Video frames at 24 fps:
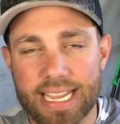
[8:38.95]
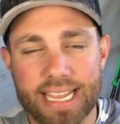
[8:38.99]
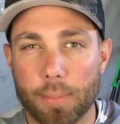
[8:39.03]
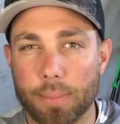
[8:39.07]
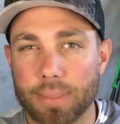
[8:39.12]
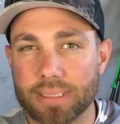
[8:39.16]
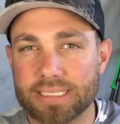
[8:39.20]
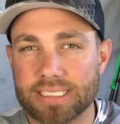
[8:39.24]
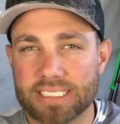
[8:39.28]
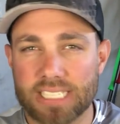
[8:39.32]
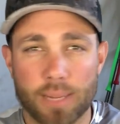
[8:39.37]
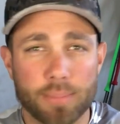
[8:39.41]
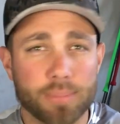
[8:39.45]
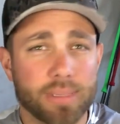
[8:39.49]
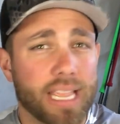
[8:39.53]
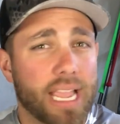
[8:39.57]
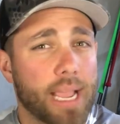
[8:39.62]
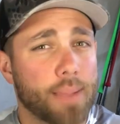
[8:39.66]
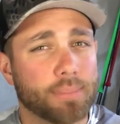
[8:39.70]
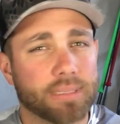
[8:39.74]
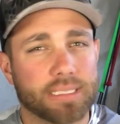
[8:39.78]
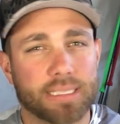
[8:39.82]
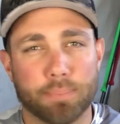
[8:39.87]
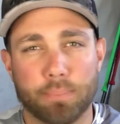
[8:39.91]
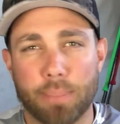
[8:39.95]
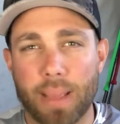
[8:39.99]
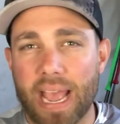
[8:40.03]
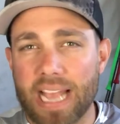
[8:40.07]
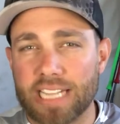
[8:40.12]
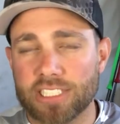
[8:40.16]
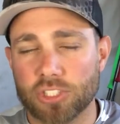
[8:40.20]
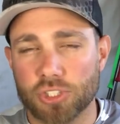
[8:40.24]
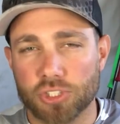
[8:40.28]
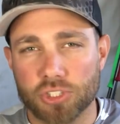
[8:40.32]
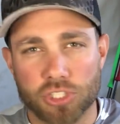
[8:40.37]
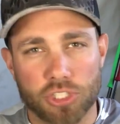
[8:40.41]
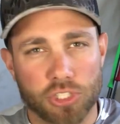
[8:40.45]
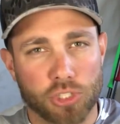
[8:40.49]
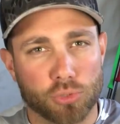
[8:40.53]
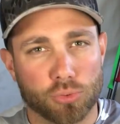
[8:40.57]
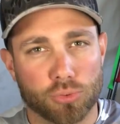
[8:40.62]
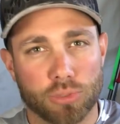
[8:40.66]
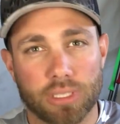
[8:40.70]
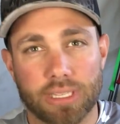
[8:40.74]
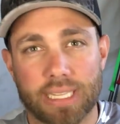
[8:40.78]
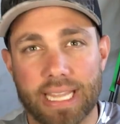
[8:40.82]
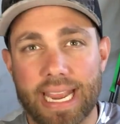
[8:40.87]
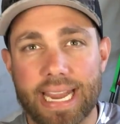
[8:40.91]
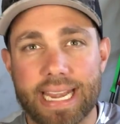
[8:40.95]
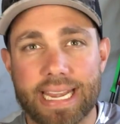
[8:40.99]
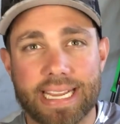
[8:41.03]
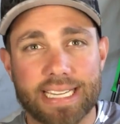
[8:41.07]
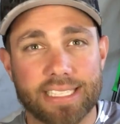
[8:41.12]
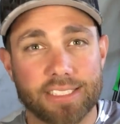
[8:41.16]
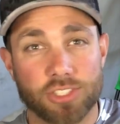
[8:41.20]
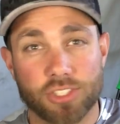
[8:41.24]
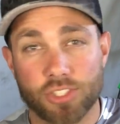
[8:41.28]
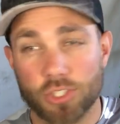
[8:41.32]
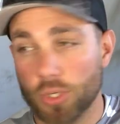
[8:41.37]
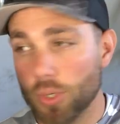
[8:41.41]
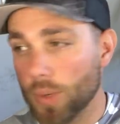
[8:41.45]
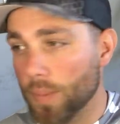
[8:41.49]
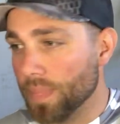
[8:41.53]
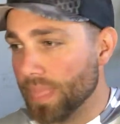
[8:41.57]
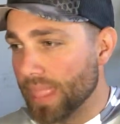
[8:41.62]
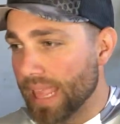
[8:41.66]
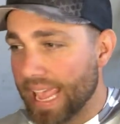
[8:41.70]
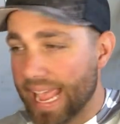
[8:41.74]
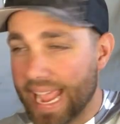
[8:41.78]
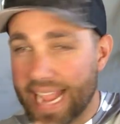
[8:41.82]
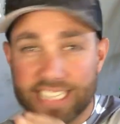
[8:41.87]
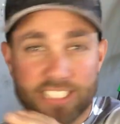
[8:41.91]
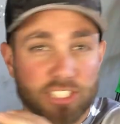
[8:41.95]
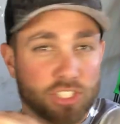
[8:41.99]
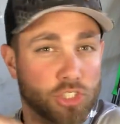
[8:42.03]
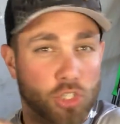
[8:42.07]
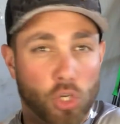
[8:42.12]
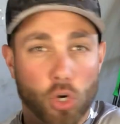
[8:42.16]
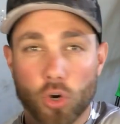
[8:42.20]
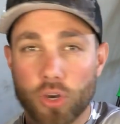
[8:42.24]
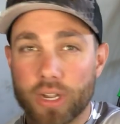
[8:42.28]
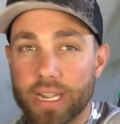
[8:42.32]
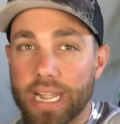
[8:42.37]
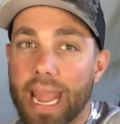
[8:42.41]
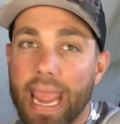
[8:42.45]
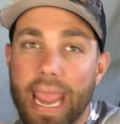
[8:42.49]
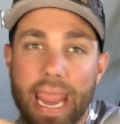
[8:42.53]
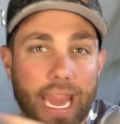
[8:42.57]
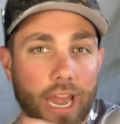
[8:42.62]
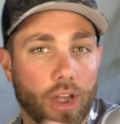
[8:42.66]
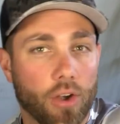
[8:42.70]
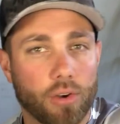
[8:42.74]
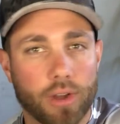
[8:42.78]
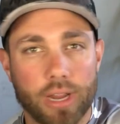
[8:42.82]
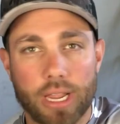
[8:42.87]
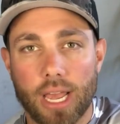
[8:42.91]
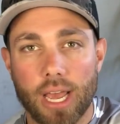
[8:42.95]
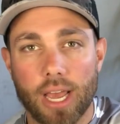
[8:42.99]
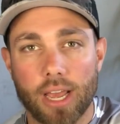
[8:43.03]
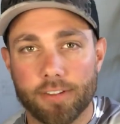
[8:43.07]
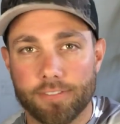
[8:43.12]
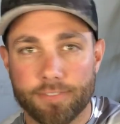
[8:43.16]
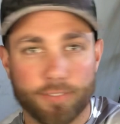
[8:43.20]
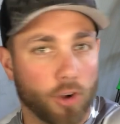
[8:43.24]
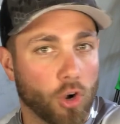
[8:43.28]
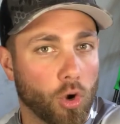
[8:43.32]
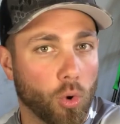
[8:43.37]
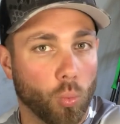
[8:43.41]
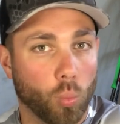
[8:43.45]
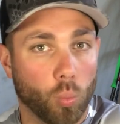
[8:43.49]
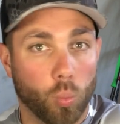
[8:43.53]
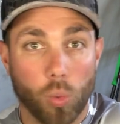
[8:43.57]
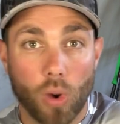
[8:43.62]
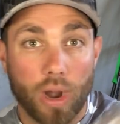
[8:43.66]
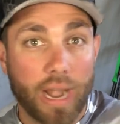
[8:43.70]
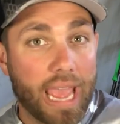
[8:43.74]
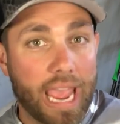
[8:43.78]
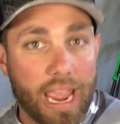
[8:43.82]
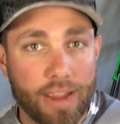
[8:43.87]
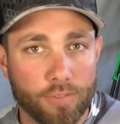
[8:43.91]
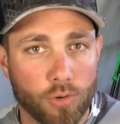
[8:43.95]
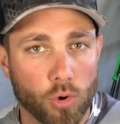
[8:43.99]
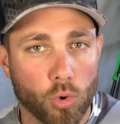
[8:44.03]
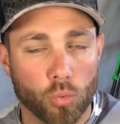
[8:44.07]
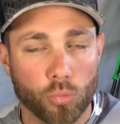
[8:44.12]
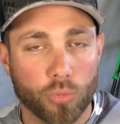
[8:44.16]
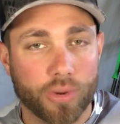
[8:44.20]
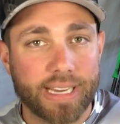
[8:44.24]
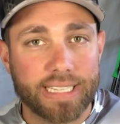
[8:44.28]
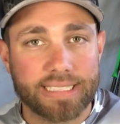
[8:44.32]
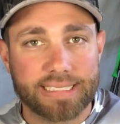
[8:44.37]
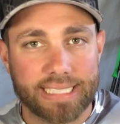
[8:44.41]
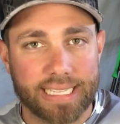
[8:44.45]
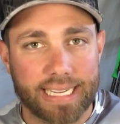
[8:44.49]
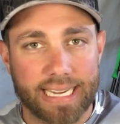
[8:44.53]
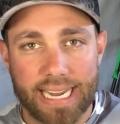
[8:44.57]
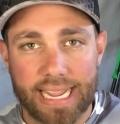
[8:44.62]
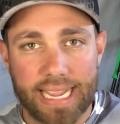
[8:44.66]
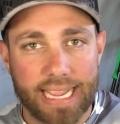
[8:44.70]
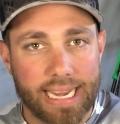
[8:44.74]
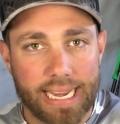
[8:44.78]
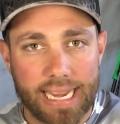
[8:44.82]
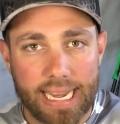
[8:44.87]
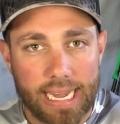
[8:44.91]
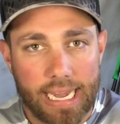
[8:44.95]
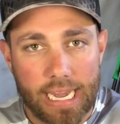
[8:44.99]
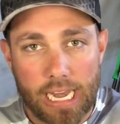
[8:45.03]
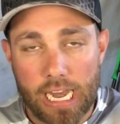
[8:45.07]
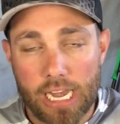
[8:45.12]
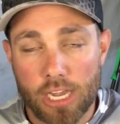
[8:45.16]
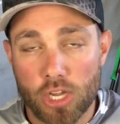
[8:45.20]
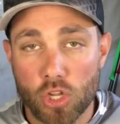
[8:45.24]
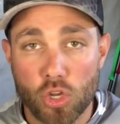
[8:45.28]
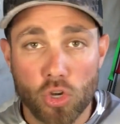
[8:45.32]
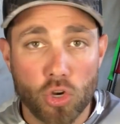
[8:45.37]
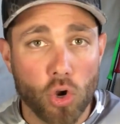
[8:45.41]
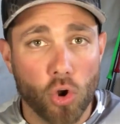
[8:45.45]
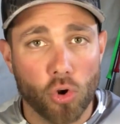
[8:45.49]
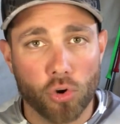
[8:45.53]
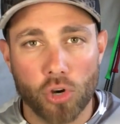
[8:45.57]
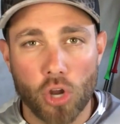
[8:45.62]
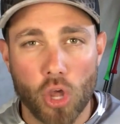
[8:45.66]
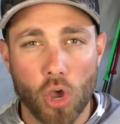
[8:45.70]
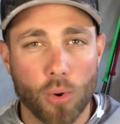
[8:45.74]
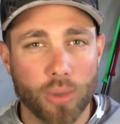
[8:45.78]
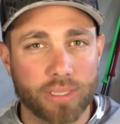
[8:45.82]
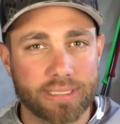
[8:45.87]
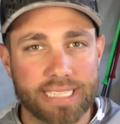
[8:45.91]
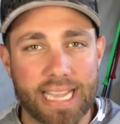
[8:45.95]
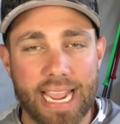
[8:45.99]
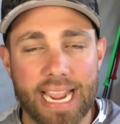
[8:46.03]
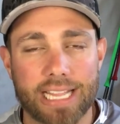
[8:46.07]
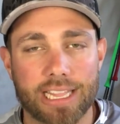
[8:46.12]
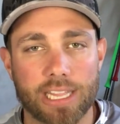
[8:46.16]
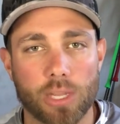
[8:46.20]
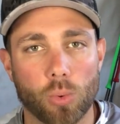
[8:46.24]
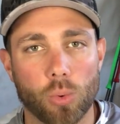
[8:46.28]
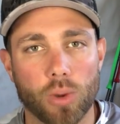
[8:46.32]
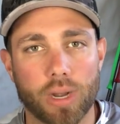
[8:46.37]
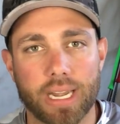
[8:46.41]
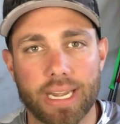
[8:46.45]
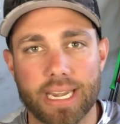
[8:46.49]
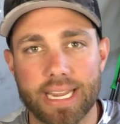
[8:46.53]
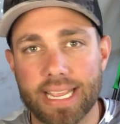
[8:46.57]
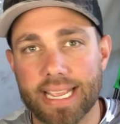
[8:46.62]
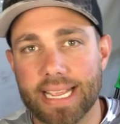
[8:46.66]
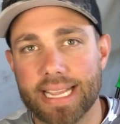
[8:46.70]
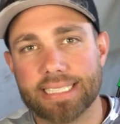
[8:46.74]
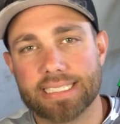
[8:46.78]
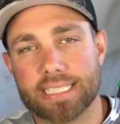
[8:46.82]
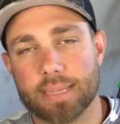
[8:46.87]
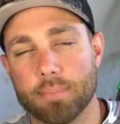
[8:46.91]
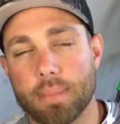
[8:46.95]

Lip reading: But sometimes bass are just relating to a certain area for whatever reason, and you don't know exactly what it is.